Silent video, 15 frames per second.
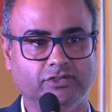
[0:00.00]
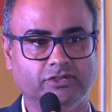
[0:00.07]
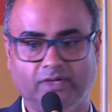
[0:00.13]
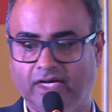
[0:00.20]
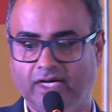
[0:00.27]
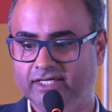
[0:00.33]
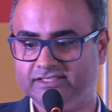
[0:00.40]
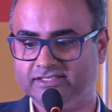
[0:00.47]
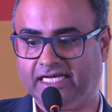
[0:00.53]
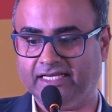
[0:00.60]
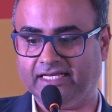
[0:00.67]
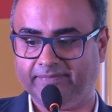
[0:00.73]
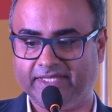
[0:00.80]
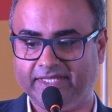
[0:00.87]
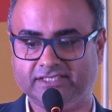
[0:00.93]
So you can
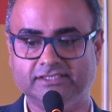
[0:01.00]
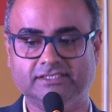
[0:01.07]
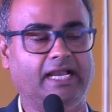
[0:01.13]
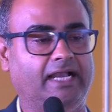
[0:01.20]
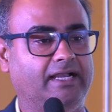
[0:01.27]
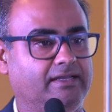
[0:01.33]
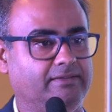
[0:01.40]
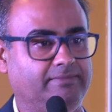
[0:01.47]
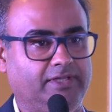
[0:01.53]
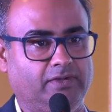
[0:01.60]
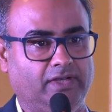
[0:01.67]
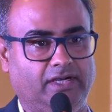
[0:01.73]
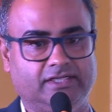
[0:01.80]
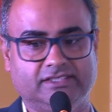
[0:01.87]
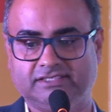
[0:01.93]
understand the patient's anatomy. You
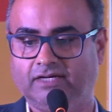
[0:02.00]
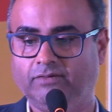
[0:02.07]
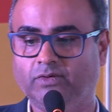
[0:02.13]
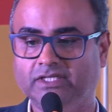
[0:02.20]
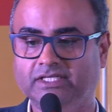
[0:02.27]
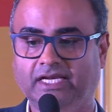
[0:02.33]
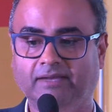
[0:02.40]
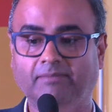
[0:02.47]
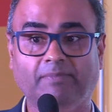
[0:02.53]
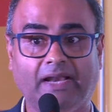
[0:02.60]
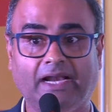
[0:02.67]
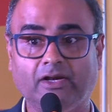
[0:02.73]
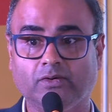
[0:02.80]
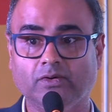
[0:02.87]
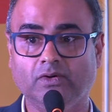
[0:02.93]
can understand what that
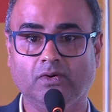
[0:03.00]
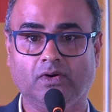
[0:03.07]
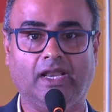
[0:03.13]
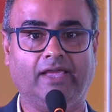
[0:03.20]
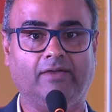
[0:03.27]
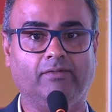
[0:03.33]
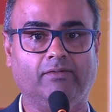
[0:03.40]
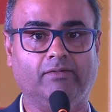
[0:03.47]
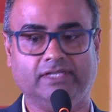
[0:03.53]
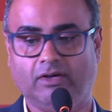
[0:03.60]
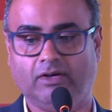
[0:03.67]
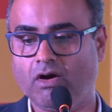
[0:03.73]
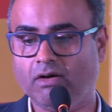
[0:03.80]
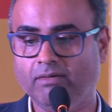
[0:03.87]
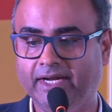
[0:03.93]
implant could look like, what
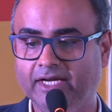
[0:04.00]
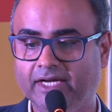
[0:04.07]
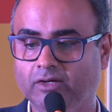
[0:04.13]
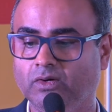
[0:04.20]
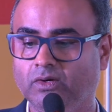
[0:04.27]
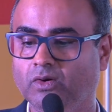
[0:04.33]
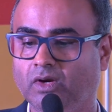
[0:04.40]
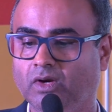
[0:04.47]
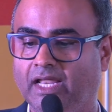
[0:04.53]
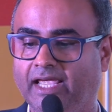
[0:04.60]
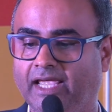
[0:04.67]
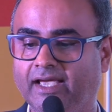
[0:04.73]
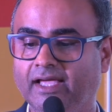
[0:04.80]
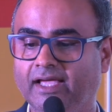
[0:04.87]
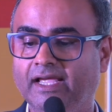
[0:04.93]
that augment could look
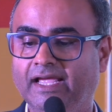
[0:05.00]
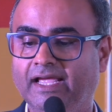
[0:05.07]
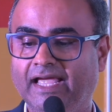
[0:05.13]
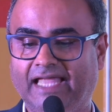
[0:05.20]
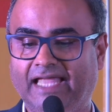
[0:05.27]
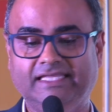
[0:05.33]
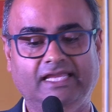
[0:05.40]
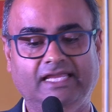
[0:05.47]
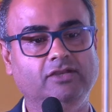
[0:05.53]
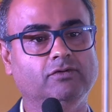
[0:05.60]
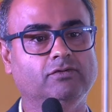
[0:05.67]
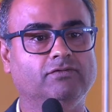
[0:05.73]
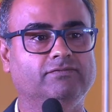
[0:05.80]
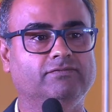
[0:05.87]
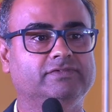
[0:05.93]
like. And then
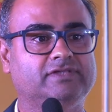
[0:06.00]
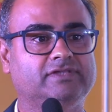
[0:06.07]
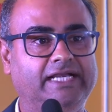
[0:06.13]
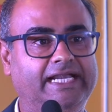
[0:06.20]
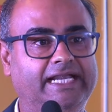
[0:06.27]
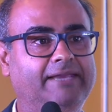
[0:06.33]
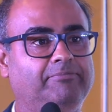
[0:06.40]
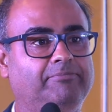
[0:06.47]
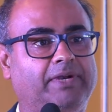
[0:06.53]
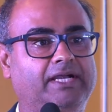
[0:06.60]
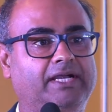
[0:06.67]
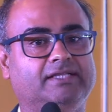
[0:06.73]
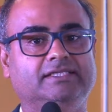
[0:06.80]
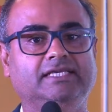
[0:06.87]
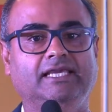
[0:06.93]
you 3D
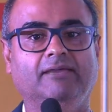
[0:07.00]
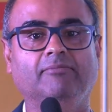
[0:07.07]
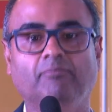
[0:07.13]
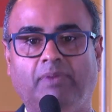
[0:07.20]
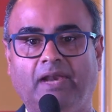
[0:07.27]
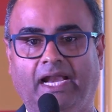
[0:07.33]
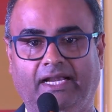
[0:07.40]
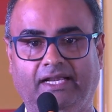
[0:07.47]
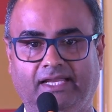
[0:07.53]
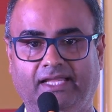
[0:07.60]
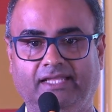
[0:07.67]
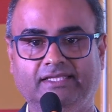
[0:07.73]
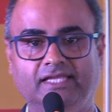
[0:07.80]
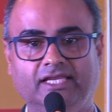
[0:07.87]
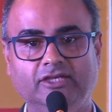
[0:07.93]
print the implant.
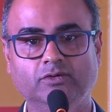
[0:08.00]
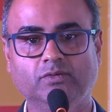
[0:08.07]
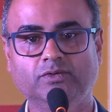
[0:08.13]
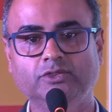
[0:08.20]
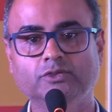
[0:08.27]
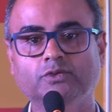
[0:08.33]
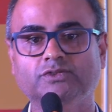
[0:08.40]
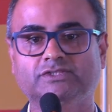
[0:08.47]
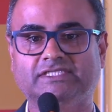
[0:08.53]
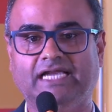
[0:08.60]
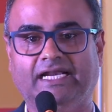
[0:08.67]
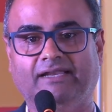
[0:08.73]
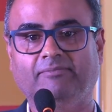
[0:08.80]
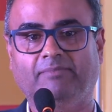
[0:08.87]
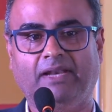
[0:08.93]
And then you use
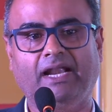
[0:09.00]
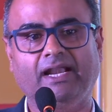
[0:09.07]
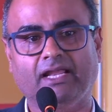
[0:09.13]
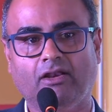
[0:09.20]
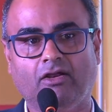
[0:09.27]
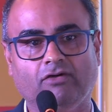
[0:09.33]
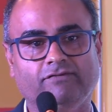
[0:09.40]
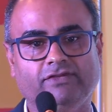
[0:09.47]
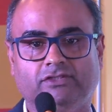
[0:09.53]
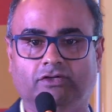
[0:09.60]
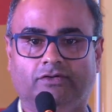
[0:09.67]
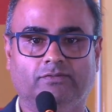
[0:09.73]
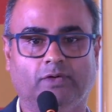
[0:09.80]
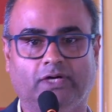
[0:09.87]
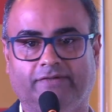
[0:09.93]
that implant along with
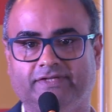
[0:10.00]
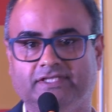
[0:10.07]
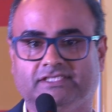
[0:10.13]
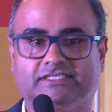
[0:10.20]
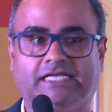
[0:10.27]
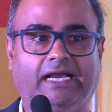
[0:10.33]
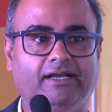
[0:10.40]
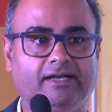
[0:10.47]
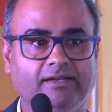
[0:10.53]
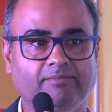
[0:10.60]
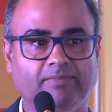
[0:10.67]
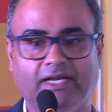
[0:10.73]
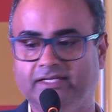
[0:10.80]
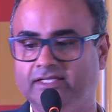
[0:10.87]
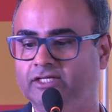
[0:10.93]
your whatever the standard
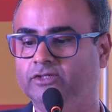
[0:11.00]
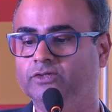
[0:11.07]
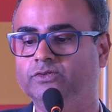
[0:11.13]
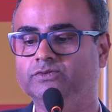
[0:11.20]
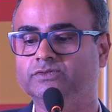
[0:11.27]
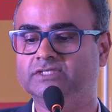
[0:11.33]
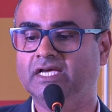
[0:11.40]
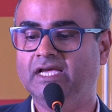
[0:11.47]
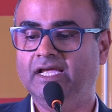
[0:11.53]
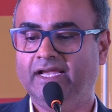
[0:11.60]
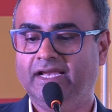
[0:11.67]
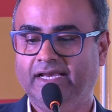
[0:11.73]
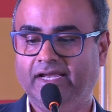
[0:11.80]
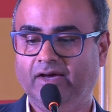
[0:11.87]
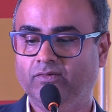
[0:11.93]
implant that you use.
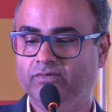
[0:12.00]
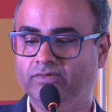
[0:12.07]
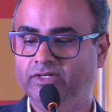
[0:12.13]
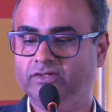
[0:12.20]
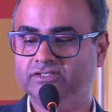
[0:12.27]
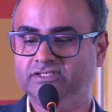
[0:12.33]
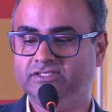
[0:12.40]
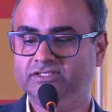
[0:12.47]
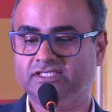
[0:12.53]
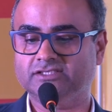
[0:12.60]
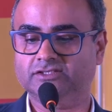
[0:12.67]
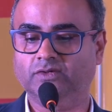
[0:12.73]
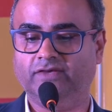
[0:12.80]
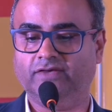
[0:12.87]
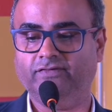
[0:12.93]
Now,
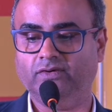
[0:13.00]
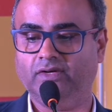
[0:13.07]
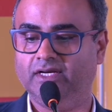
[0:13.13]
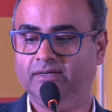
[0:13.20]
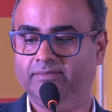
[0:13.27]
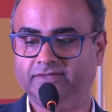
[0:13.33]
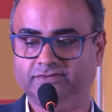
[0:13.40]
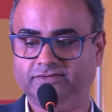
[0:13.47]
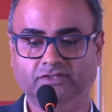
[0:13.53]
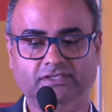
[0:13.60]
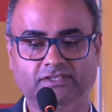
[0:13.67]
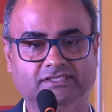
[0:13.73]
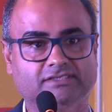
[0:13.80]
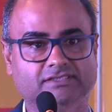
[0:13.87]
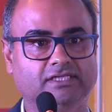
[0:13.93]
just to give you a little bit, so
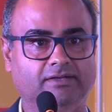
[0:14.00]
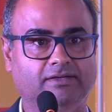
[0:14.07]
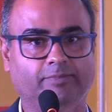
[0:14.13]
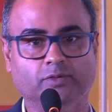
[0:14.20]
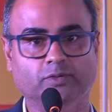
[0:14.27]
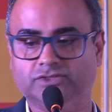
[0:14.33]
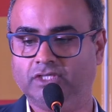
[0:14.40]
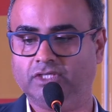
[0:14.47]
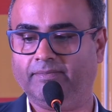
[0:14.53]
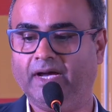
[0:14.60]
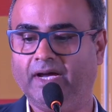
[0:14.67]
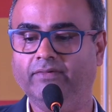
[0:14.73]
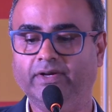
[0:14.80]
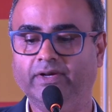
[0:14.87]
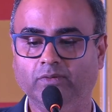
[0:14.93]
this is the post-op,
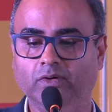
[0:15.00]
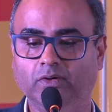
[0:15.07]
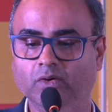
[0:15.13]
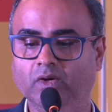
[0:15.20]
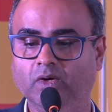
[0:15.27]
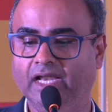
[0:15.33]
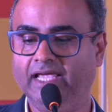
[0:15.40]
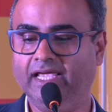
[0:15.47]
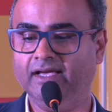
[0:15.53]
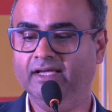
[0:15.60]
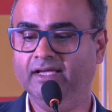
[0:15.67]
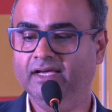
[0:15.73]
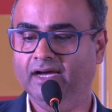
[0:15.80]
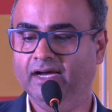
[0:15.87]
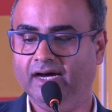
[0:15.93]
how it would look like.
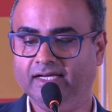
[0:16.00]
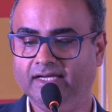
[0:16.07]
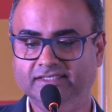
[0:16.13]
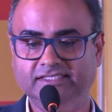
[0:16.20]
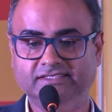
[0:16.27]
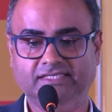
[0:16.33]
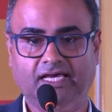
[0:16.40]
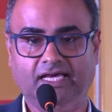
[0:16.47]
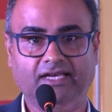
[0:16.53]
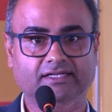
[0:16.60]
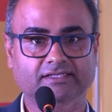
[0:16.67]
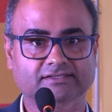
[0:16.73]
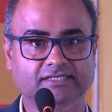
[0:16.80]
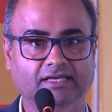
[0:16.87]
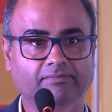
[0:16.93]
These
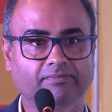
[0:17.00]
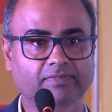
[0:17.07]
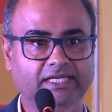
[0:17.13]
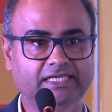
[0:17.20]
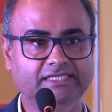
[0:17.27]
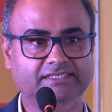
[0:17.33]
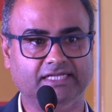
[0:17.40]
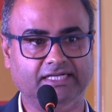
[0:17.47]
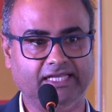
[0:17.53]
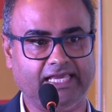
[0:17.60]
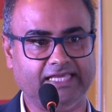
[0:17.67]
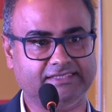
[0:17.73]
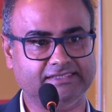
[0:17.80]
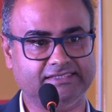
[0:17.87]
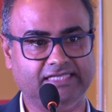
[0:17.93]
are some recent
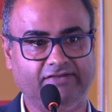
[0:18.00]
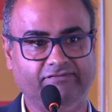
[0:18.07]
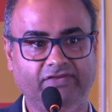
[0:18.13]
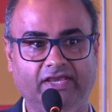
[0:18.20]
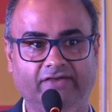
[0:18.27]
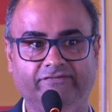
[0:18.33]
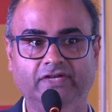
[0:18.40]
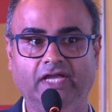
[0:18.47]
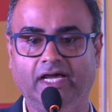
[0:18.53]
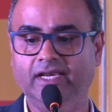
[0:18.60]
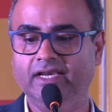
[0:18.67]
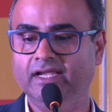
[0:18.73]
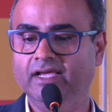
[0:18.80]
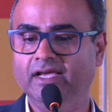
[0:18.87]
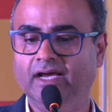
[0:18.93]
cases that we have
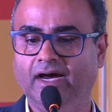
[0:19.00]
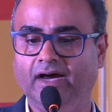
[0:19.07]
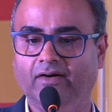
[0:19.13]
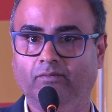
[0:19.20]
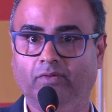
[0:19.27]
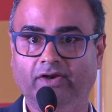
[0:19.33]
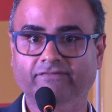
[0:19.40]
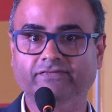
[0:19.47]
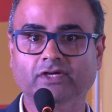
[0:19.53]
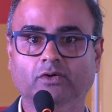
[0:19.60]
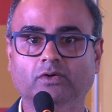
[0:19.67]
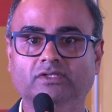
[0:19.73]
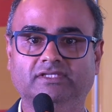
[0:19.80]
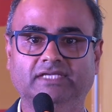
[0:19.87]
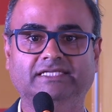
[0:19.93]
done. One of the
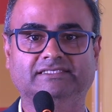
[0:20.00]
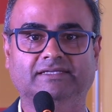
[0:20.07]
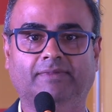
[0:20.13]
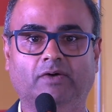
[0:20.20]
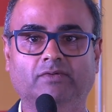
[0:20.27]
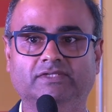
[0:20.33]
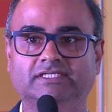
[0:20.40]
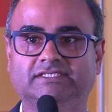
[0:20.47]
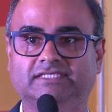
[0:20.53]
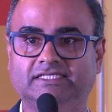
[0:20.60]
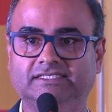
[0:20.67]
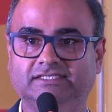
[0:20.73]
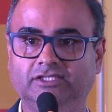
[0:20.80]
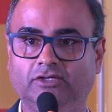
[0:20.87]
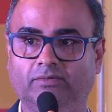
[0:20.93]
good things about this
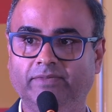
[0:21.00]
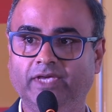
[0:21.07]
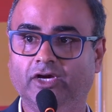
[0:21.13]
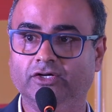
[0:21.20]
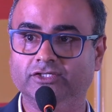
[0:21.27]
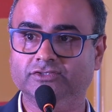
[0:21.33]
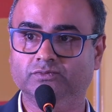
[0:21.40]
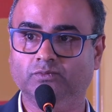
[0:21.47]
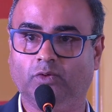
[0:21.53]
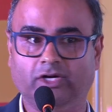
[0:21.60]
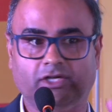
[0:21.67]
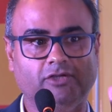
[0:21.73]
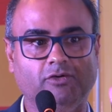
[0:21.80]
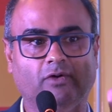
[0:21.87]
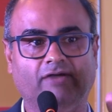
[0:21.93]
is, because
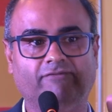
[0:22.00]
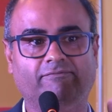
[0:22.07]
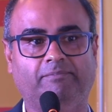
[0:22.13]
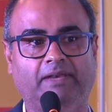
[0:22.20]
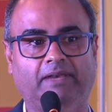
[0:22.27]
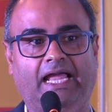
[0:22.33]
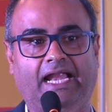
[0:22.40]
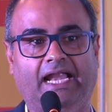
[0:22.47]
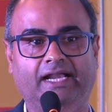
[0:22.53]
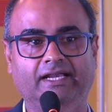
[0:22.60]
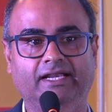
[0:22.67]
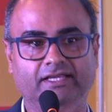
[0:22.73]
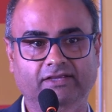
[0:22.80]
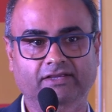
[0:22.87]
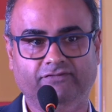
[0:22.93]
what you have
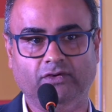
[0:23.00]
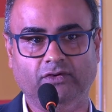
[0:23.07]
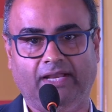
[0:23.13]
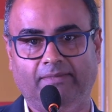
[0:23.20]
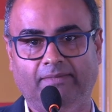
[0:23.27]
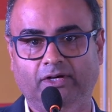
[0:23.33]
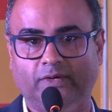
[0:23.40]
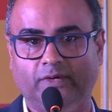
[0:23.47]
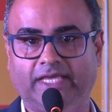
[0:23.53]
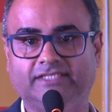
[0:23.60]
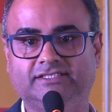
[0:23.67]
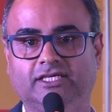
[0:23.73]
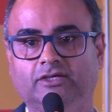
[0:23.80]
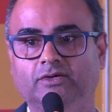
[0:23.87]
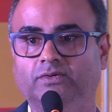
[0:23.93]
planned, if you are able to
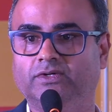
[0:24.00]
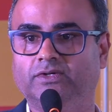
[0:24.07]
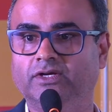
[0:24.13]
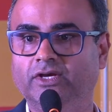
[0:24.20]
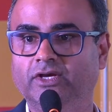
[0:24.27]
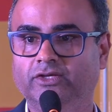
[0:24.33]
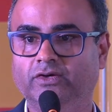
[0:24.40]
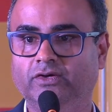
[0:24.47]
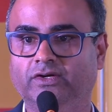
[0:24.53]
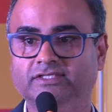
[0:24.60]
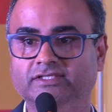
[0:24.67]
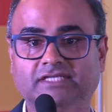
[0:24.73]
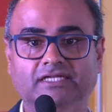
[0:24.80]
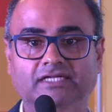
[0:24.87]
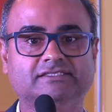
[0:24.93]
execute, your
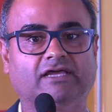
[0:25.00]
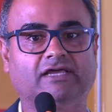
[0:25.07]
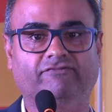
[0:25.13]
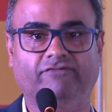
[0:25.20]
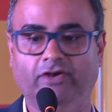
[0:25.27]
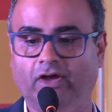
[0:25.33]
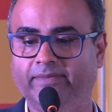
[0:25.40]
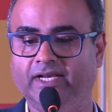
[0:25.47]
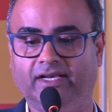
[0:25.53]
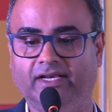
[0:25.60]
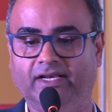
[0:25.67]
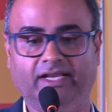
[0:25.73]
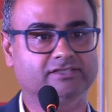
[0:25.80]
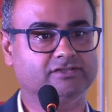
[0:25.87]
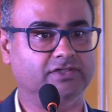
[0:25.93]
results are
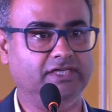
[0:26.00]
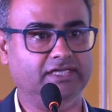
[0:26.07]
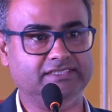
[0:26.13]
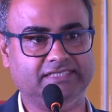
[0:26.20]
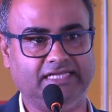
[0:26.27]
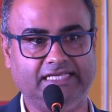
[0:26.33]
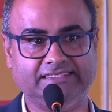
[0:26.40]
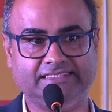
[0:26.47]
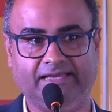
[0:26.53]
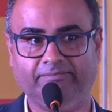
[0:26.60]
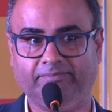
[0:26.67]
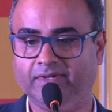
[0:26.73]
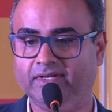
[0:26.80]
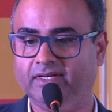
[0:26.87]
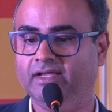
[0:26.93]
phenomenal, right? So here is an
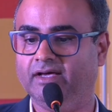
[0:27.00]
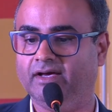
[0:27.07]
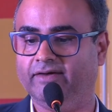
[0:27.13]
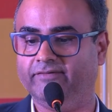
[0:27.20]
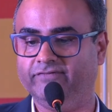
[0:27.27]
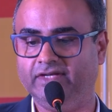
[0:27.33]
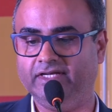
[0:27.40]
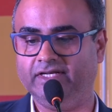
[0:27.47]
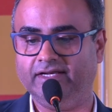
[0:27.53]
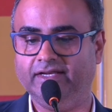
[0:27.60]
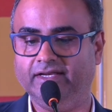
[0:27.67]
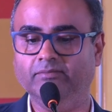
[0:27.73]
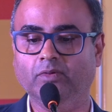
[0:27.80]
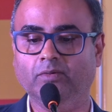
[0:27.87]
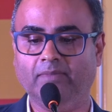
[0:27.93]
example we did
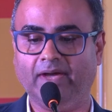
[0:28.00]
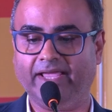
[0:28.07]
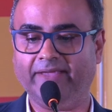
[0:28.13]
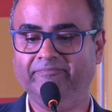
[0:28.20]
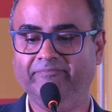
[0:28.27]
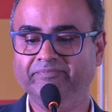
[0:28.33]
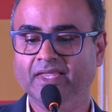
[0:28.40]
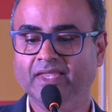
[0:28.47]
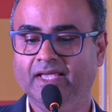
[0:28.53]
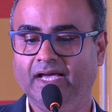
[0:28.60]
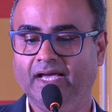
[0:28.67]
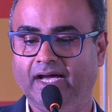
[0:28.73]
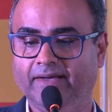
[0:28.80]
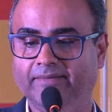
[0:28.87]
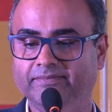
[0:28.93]
in Mumbai.
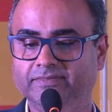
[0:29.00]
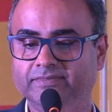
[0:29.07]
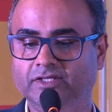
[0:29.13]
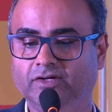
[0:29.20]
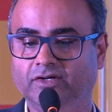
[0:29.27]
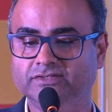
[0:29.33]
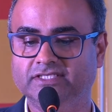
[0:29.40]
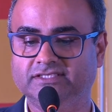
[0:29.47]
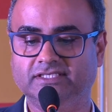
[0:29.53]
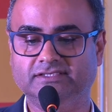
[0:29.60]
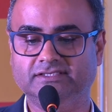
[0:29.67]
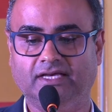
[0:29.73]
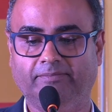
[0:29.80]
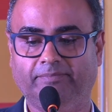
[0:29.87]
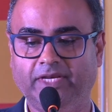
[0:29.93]
This
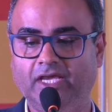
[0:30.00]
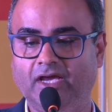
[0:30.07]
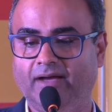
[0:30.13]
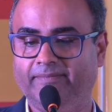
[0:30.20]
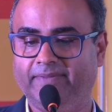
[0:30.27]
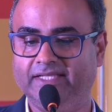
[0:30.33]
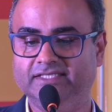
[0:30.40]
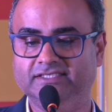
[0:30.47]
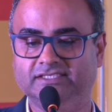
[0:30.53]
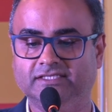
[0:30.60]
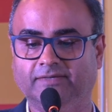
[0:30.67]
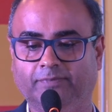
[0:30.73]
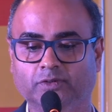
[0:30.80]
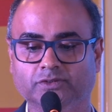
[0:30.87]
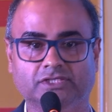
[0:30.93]
is a pre-op and this is
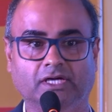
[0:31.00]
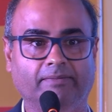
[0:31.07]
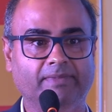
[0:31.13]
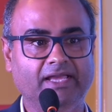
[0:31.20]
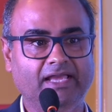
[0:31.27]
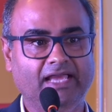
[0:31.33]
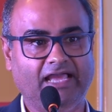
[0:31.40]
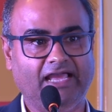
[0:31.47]
a post-op.